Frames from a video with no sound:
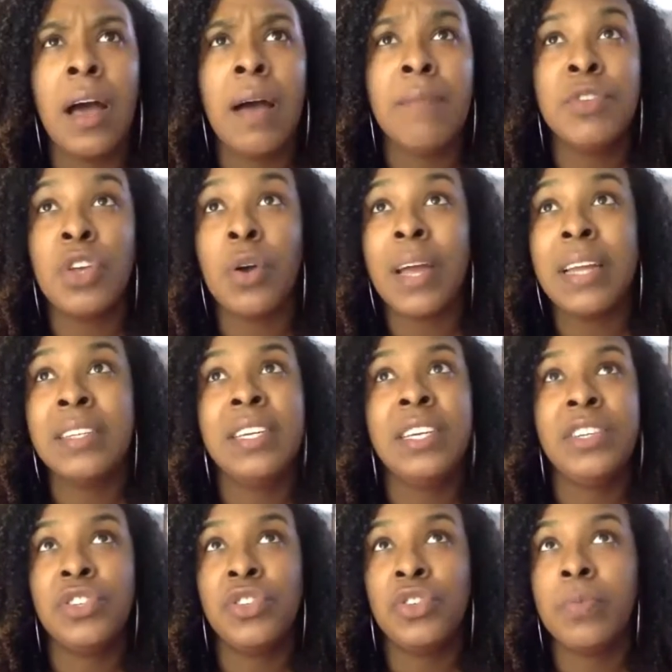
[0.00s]
So I
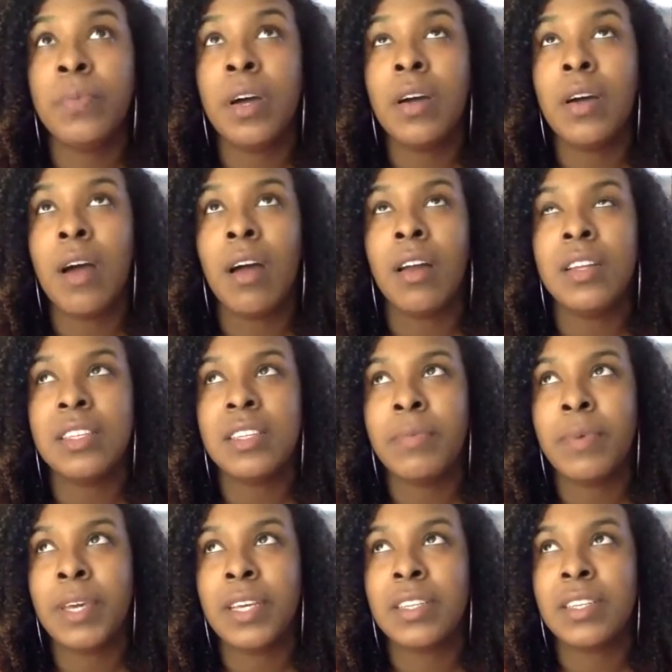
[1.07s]
teach Zumba honestly
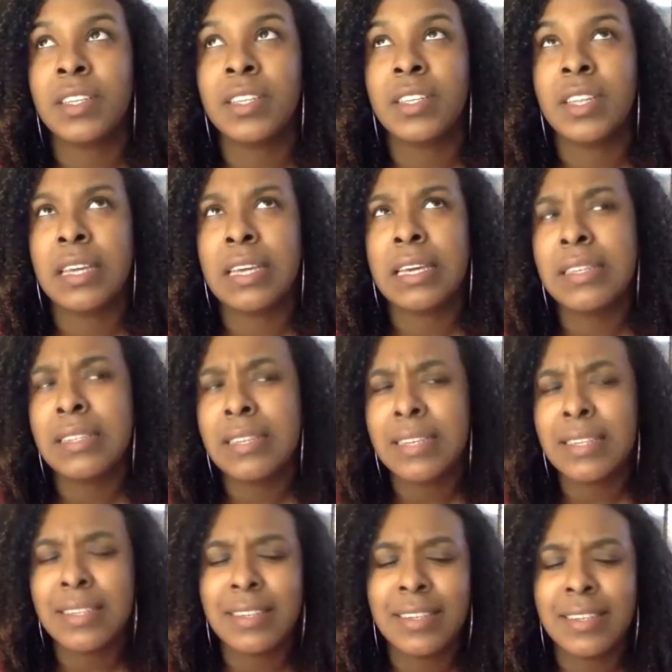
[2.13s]
because it's the
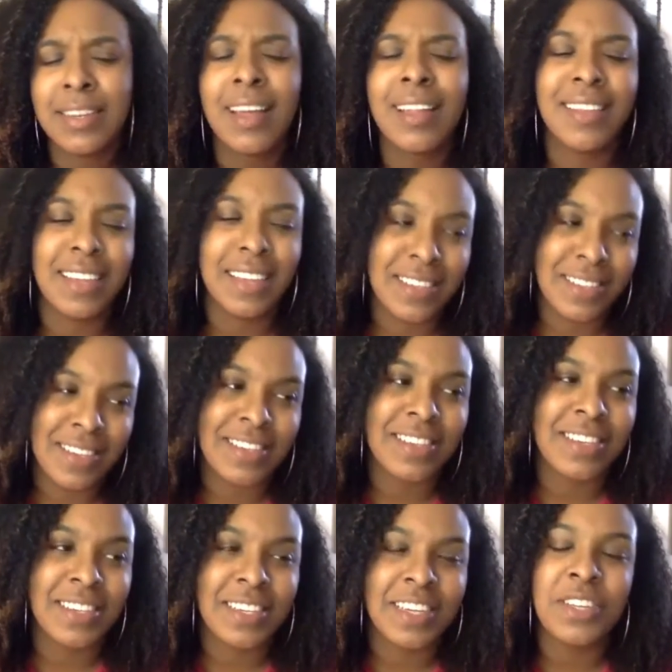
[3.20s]
easiest, not the easiest
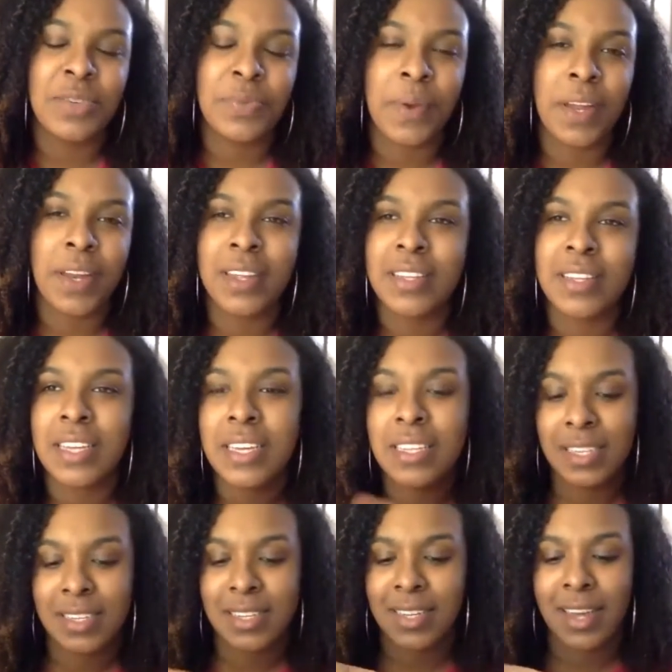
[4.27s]
to teach, but it's the
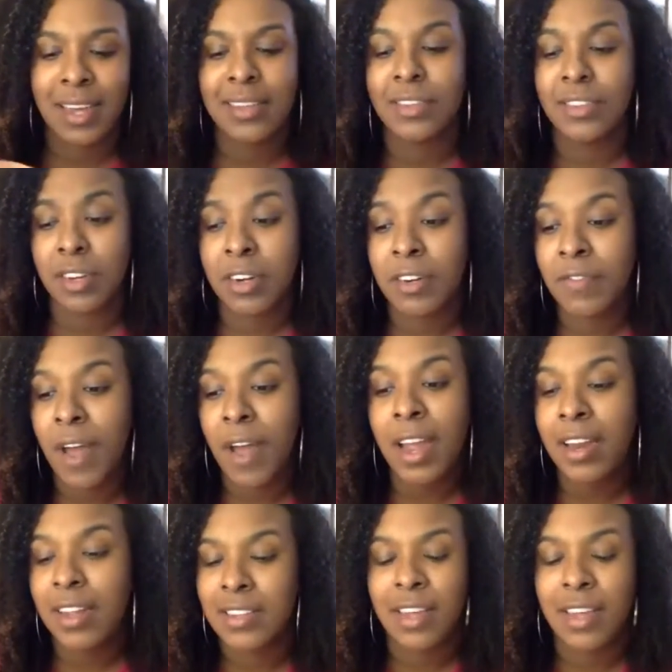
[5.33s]
easiest to get
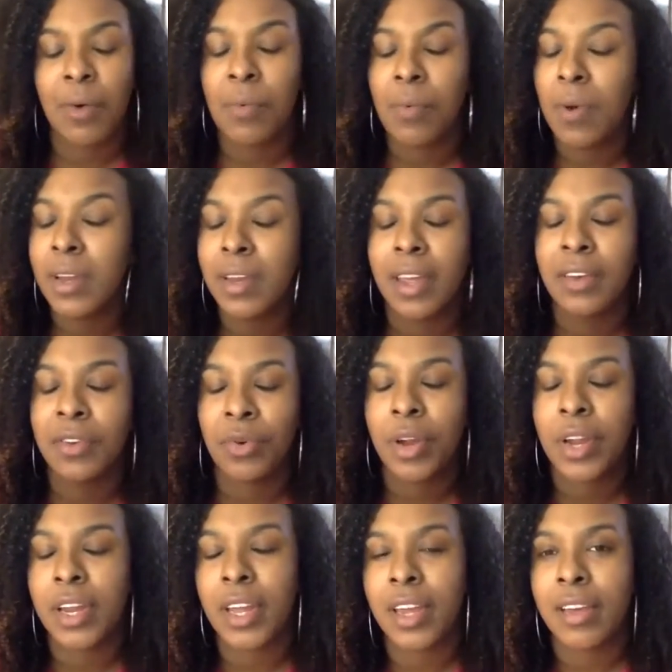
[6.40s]
certified. It's like a 1-day
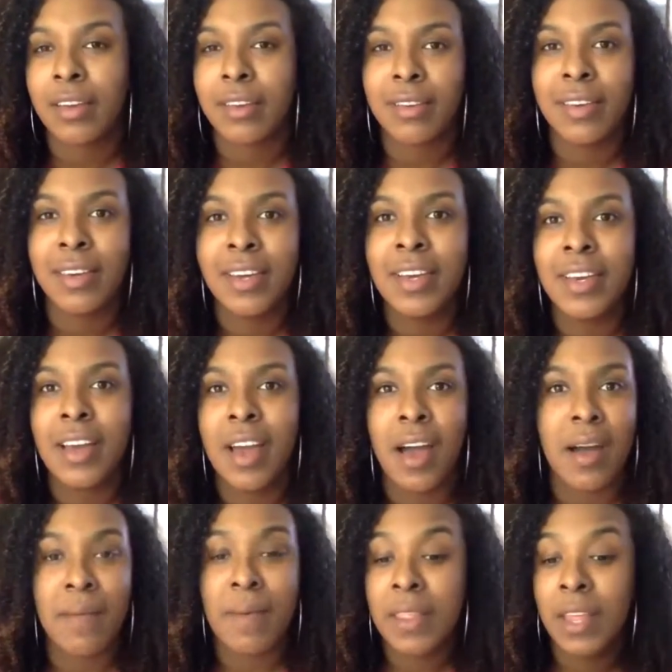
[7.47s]
training,
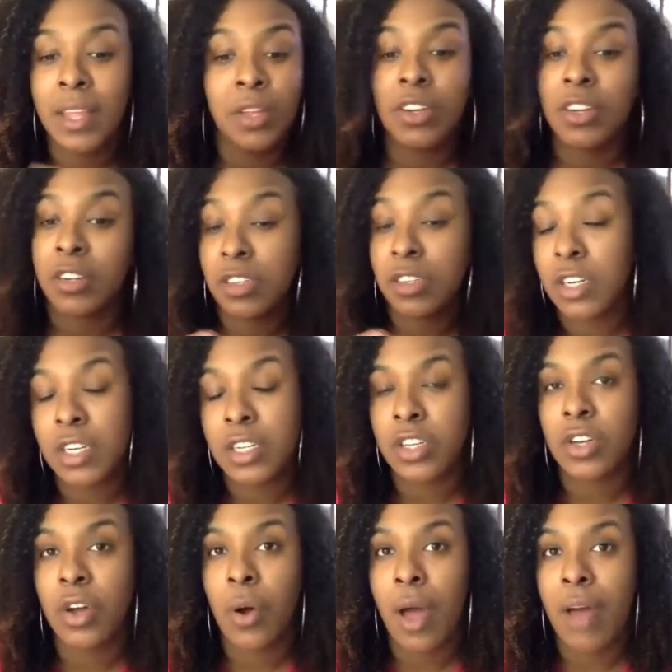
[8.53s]
and then you're good to
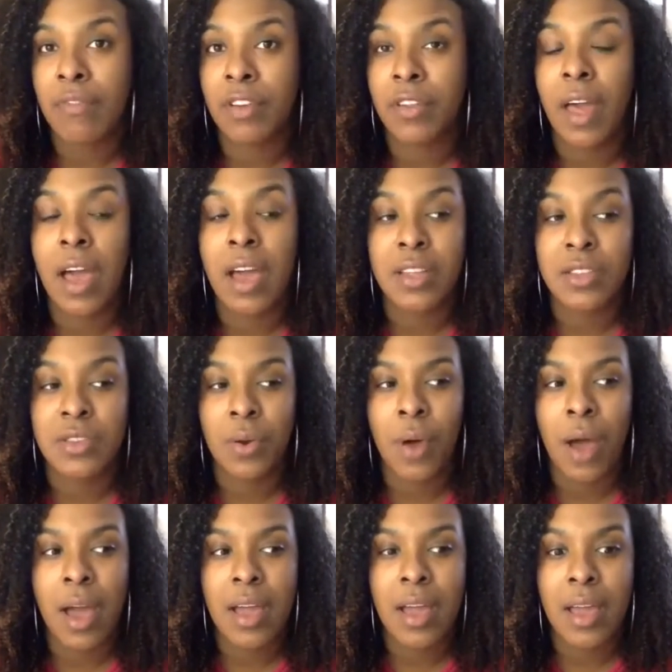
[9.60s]
go after that. So
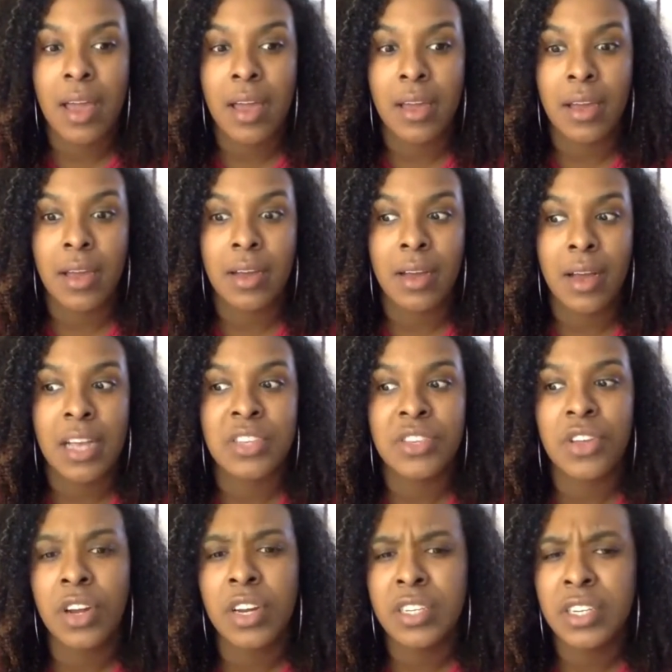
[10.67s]
I
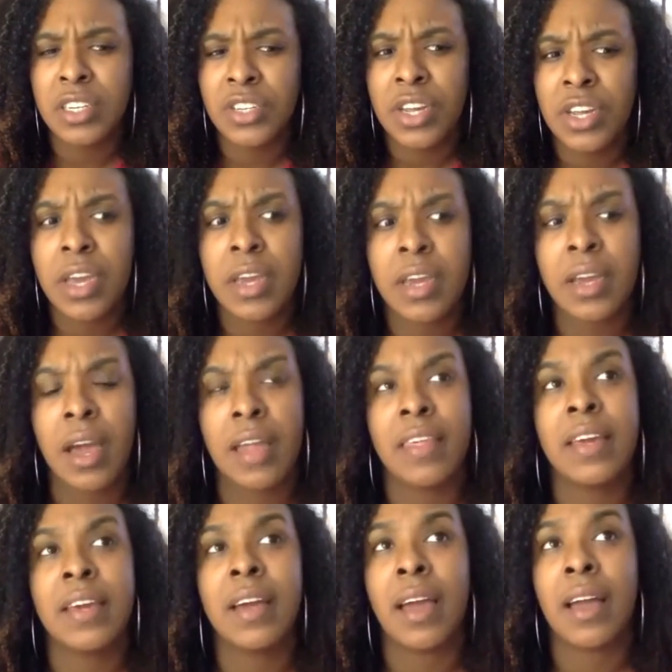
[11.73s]
started teaching. I
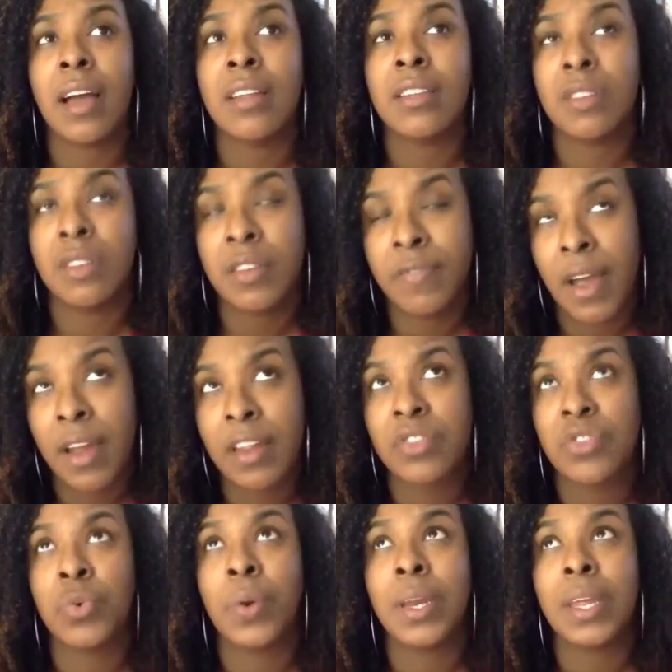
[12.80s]
think I got certified in
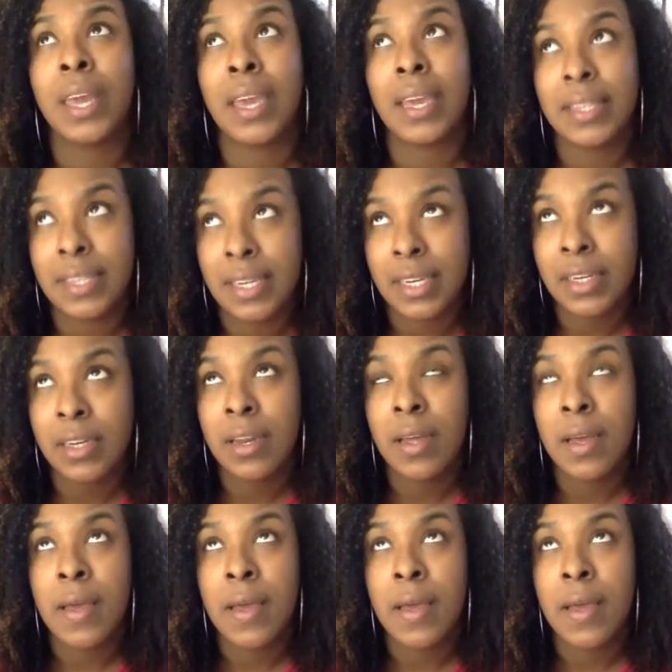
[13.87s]
2018.